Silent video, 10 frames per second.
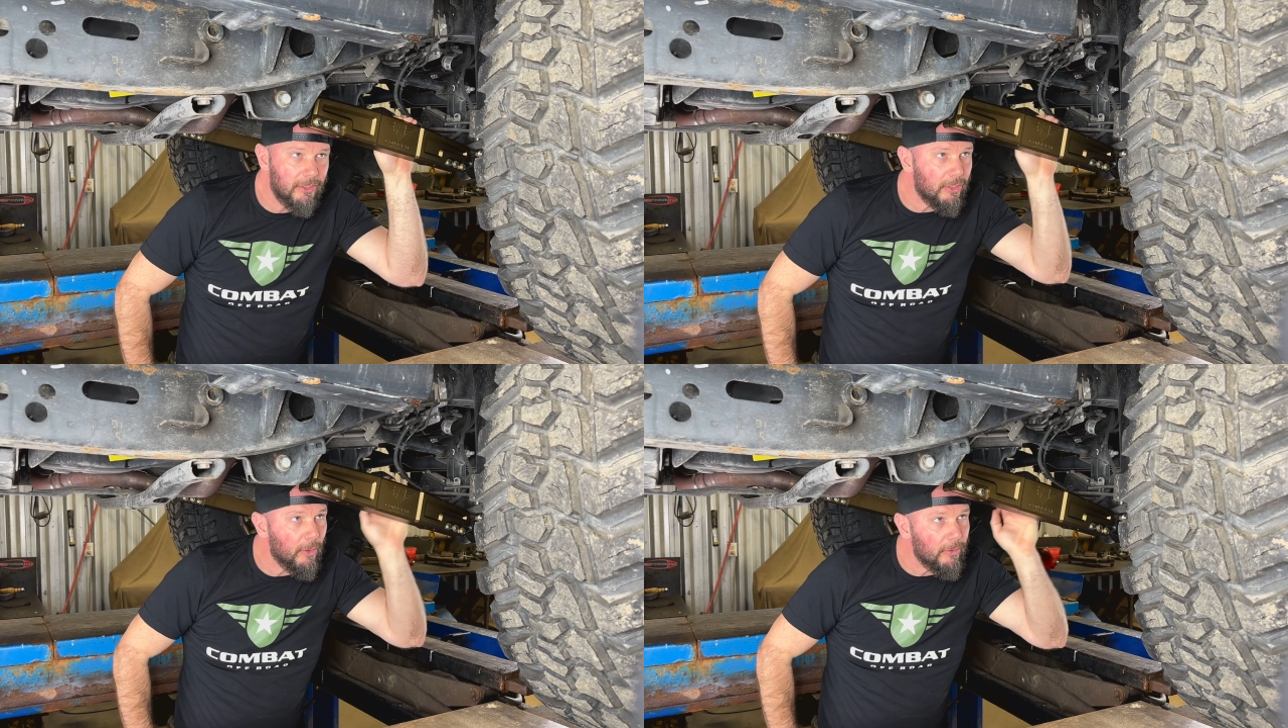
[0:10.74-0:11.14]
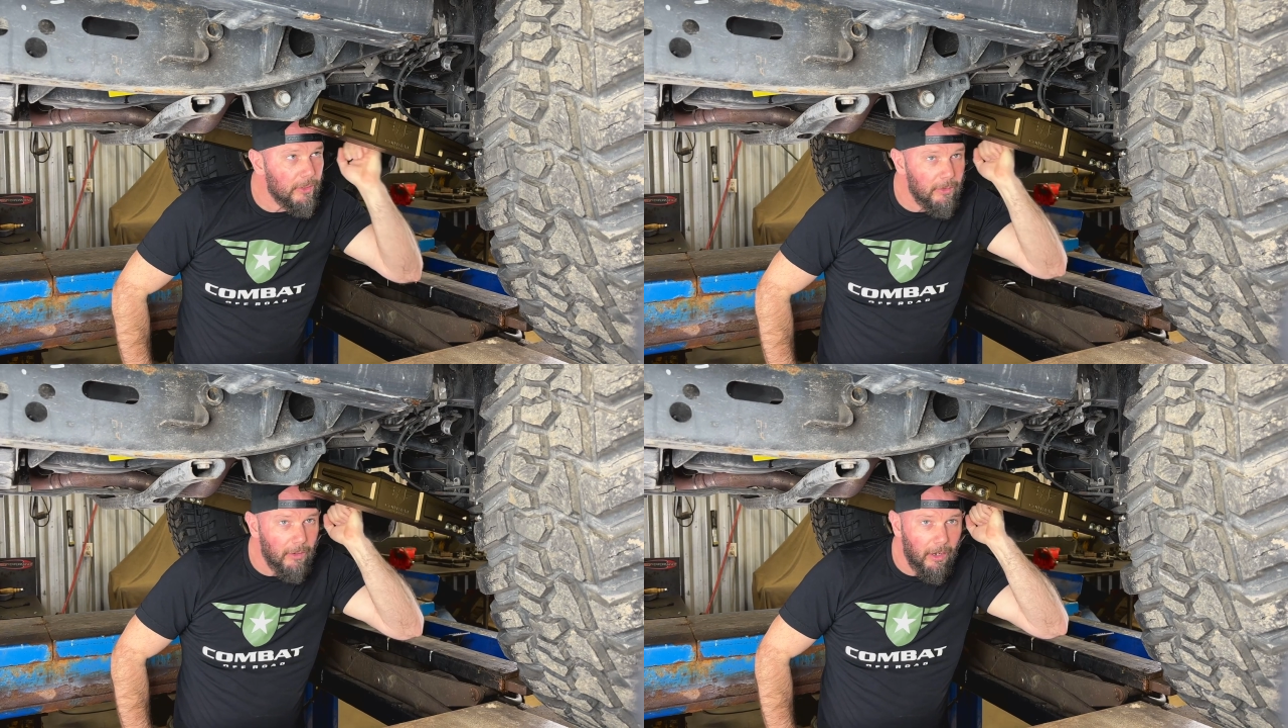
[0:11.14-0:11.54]
show
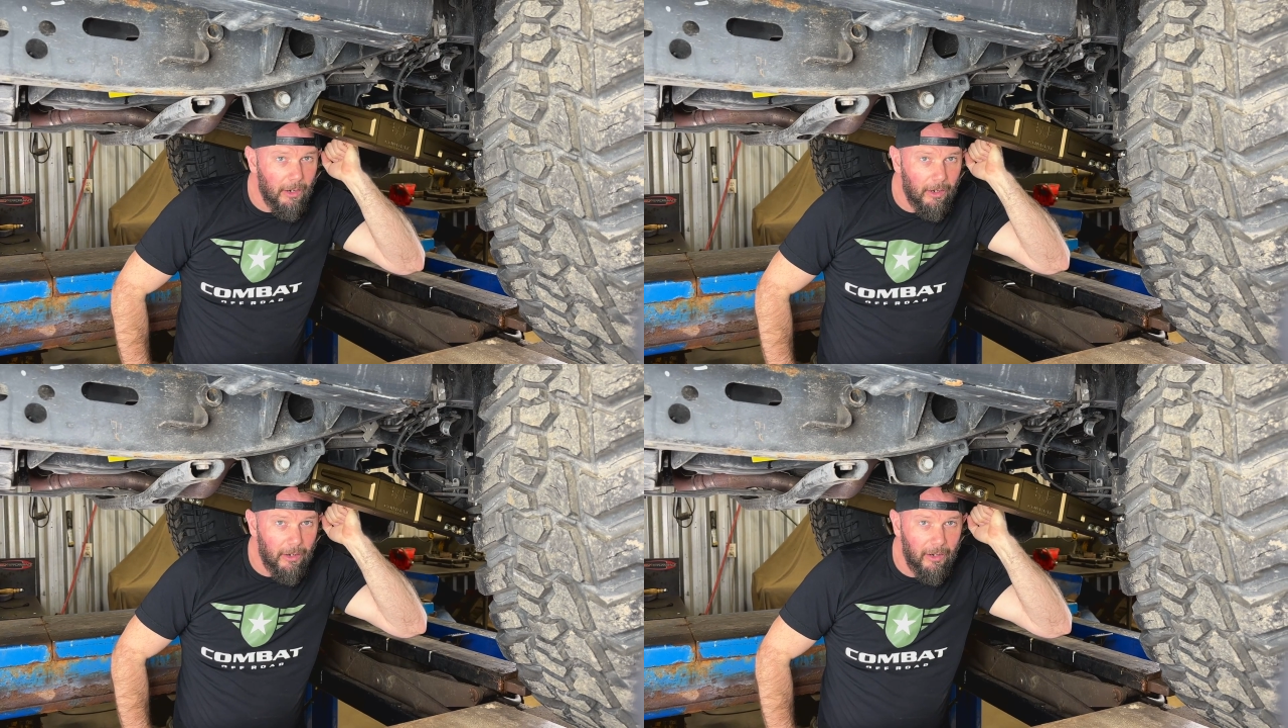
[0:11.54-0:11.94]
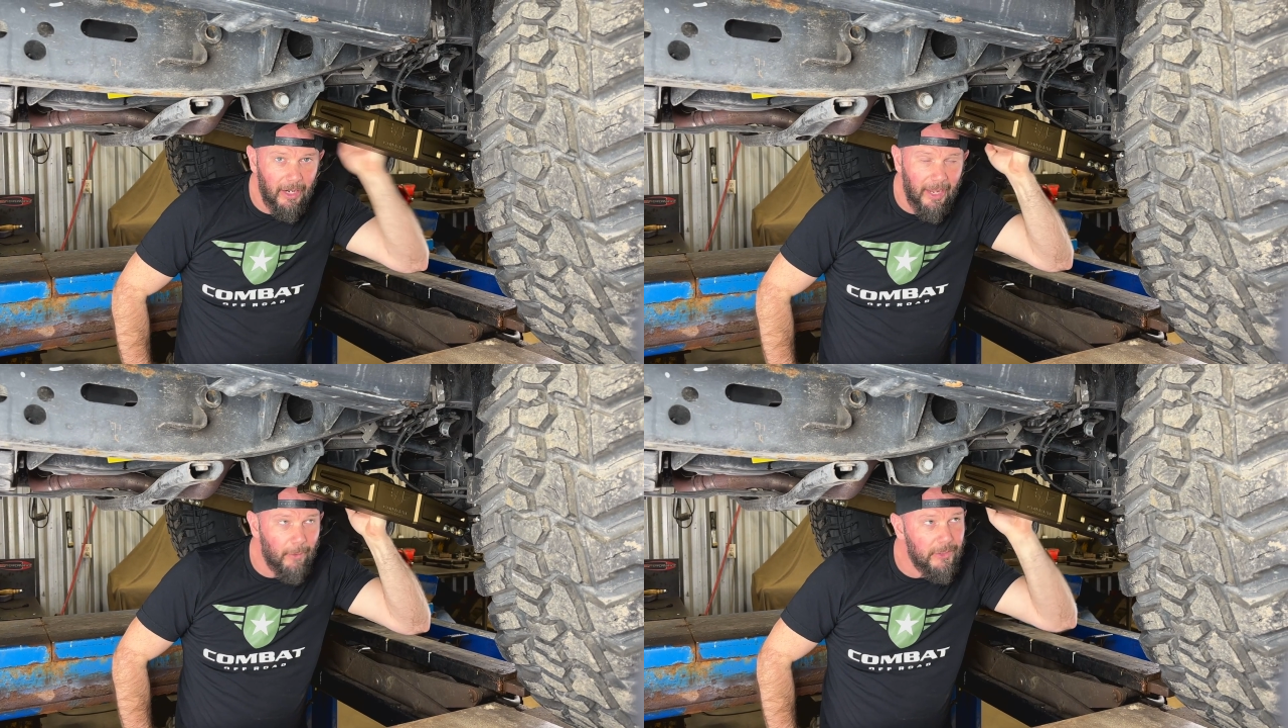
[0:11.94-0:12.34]
you our
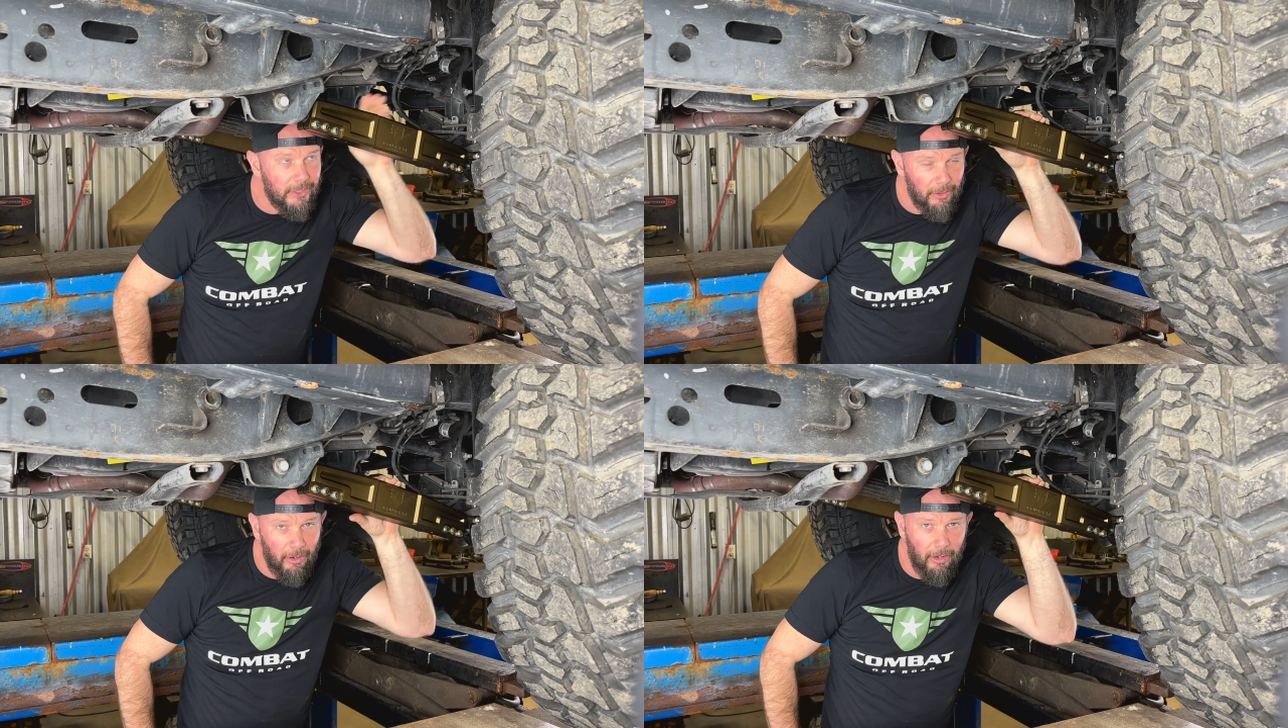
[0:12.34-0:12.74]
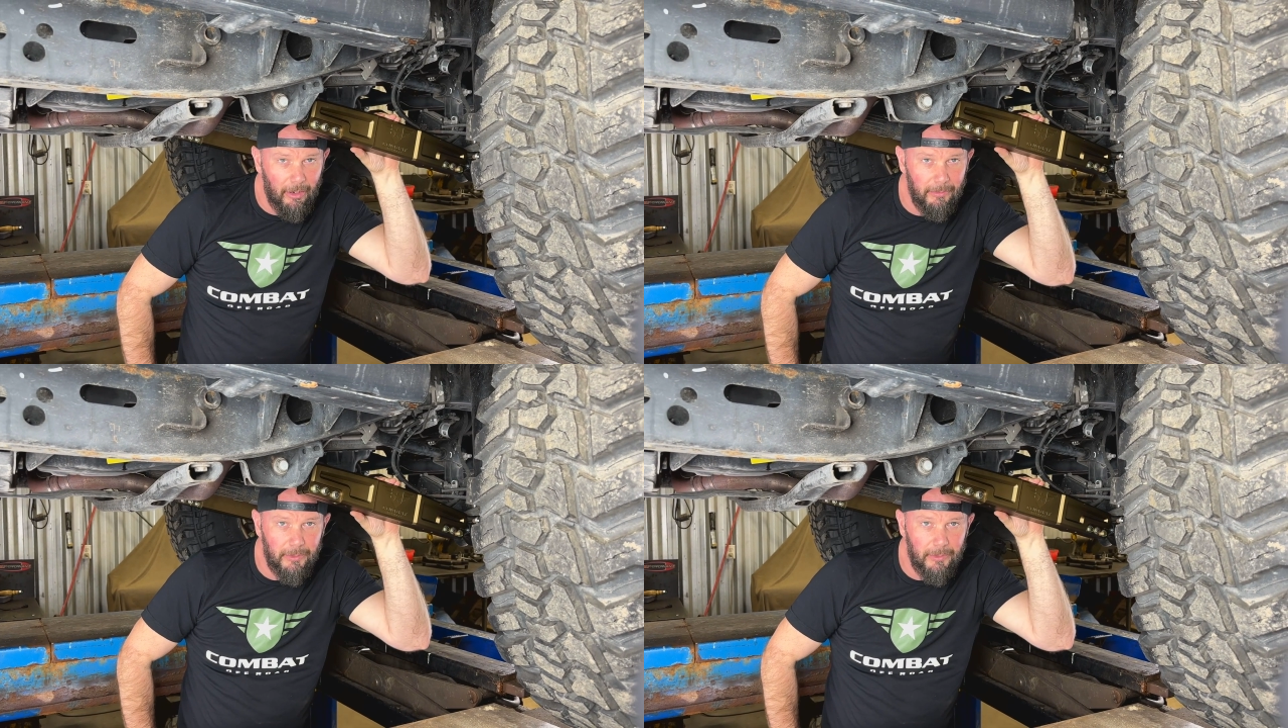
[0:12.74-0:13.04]
Howitzer arms.